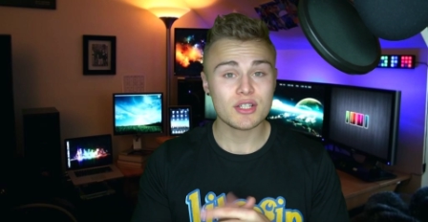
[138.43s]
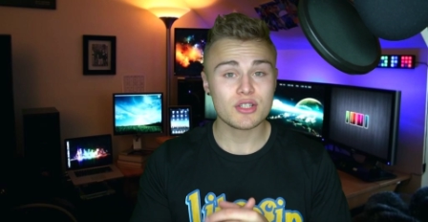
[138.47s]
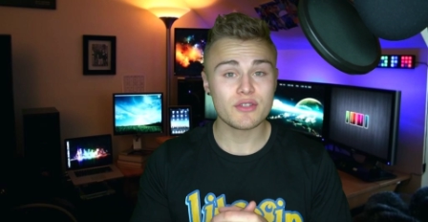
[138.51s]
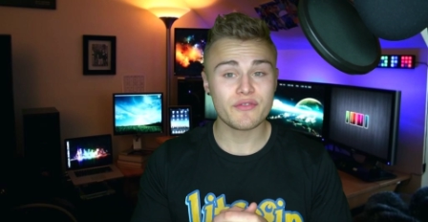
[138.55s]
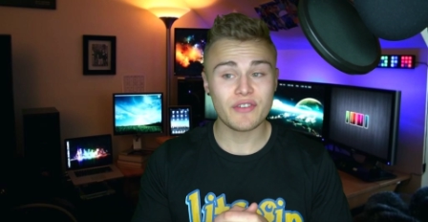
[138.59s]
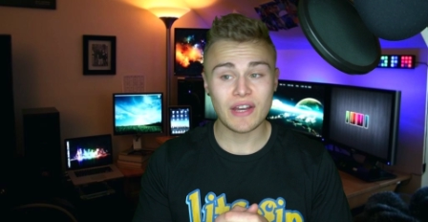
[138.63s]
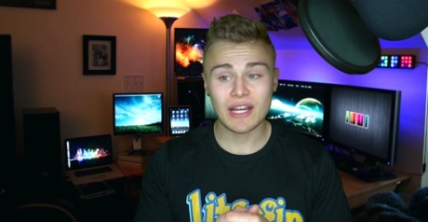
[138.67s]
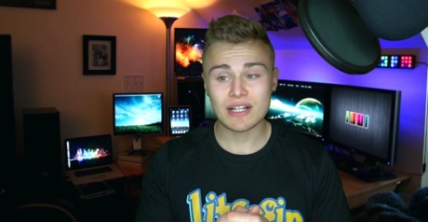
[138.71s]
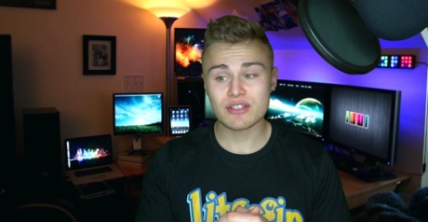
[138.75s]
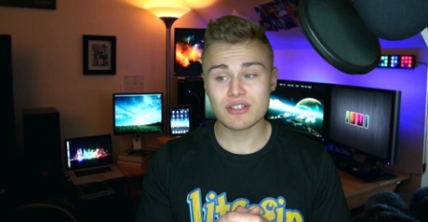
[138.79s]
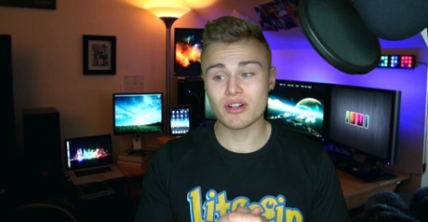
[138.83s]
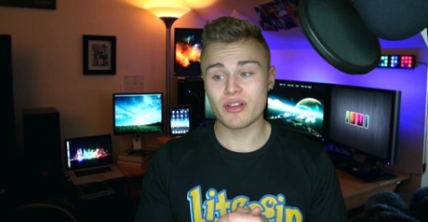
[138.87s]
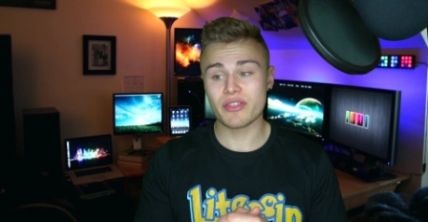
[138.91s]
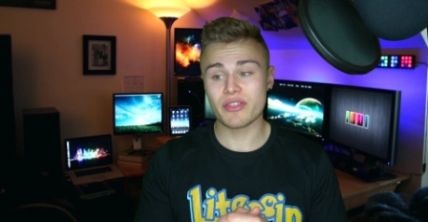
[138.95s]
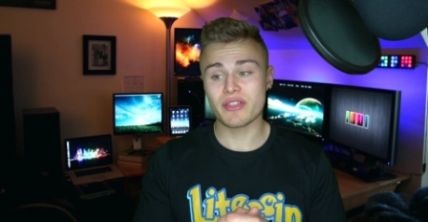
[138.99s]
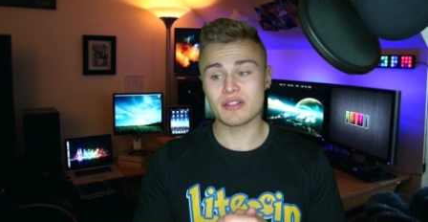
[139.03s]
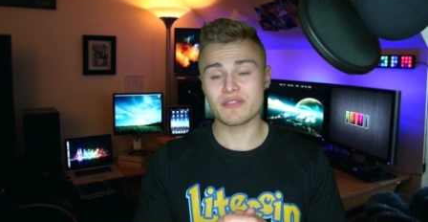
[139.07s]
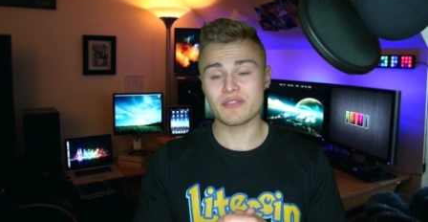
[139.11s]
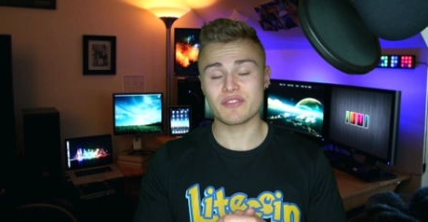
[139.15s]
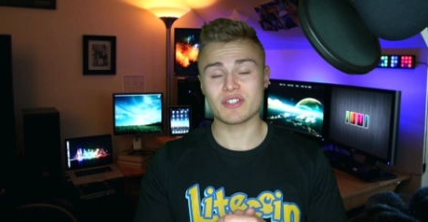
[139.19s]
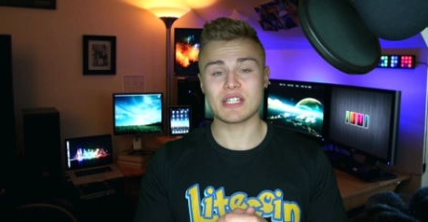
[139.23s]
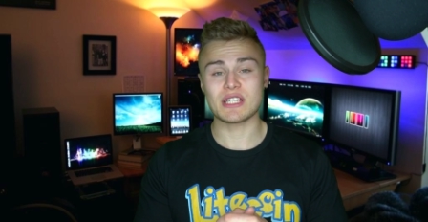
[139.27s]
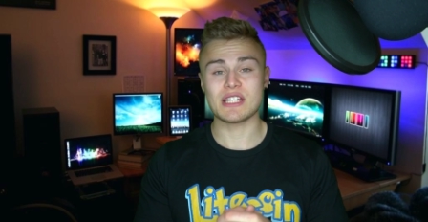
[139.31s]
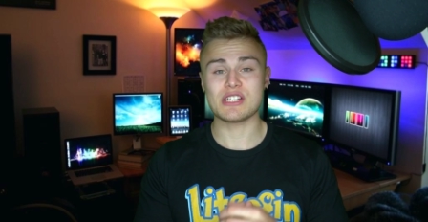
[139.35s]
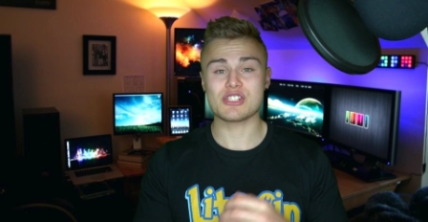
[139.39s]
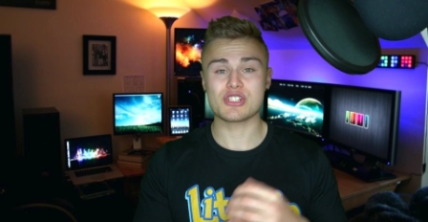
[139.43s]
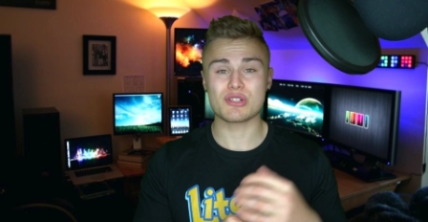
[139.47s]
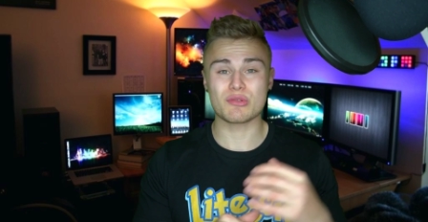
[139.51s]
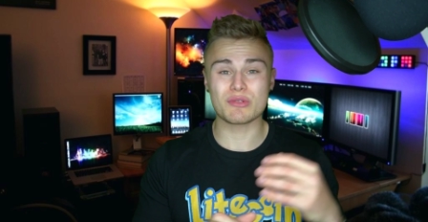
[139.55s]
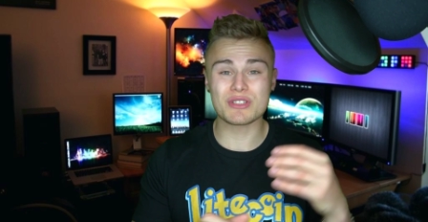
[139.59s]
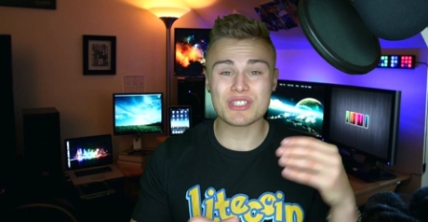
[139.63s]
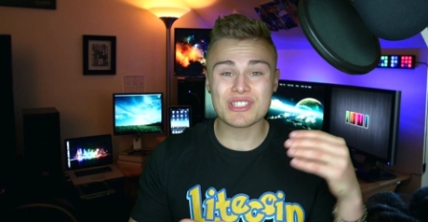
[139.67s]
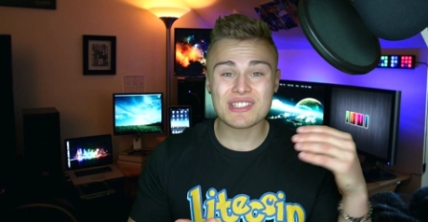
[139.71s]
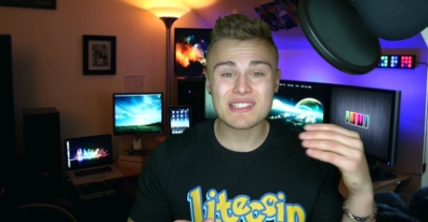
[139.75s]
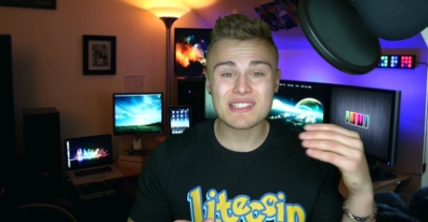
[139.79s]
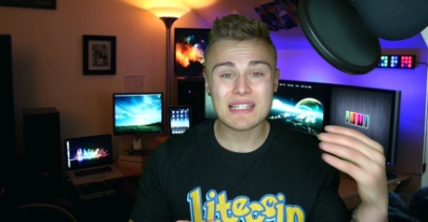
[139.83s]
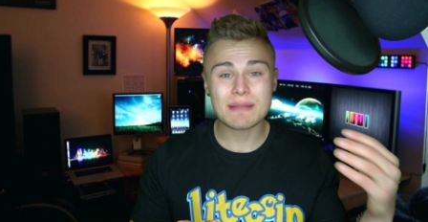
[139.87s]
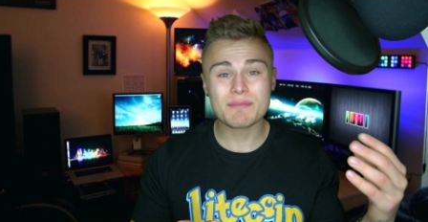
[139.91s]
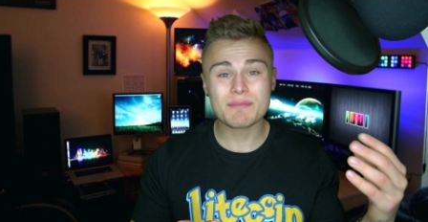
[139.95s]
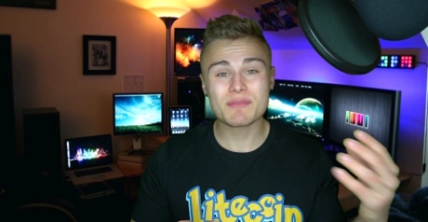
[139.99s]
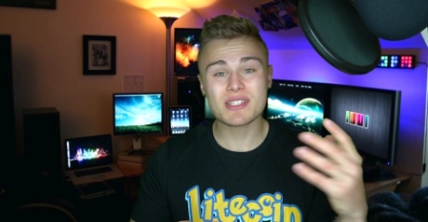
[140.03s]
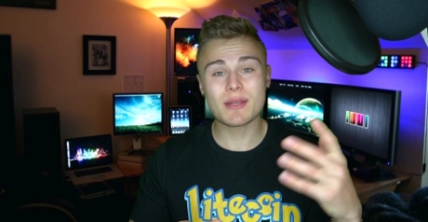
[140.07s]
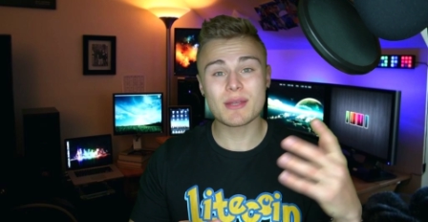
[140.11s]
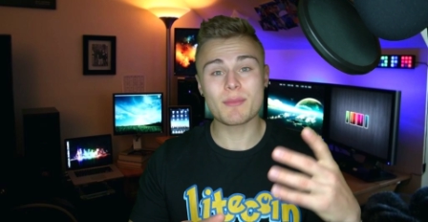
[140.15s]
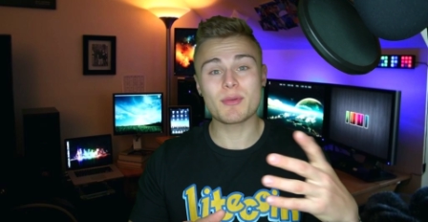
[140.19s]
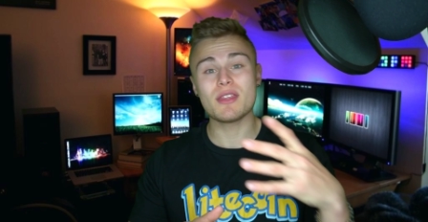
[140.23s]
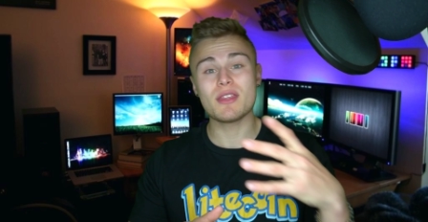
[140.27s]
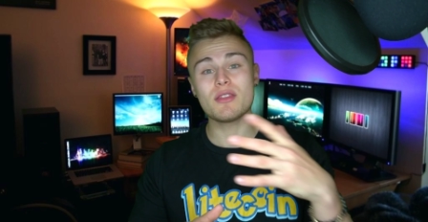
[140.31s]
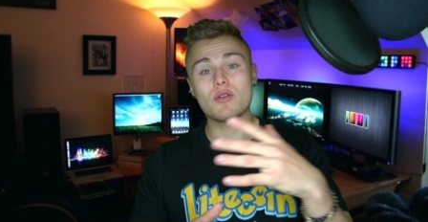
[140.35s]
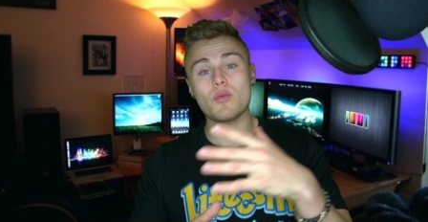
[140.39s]
two factor authentication, which seems
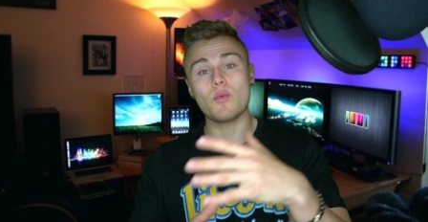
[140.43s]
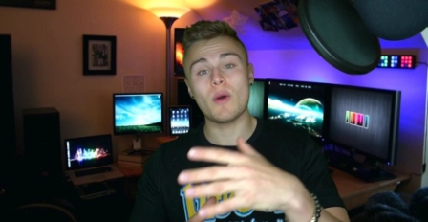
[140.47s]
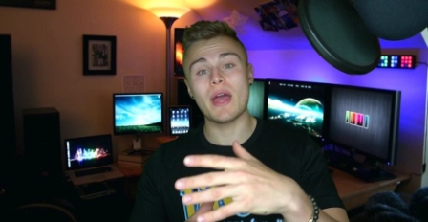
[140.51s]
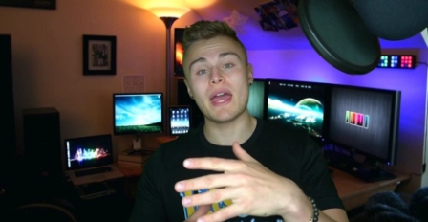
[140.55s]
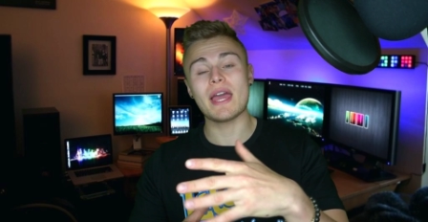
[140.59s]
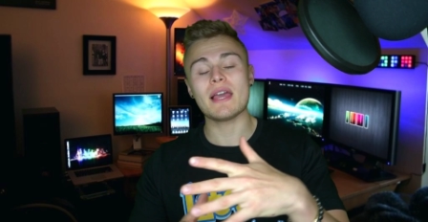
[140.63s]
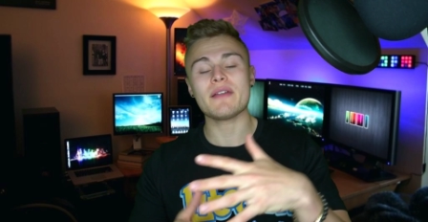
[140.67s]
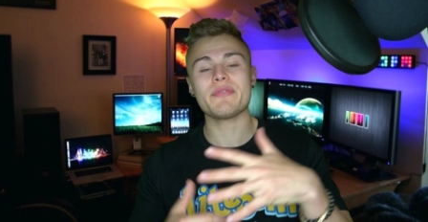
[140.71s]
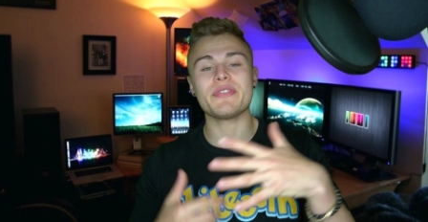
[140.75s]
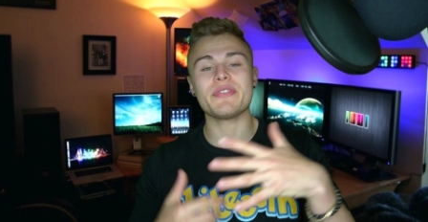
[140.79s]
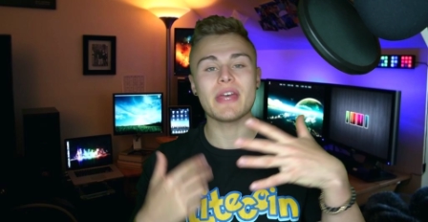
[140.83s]
to be the way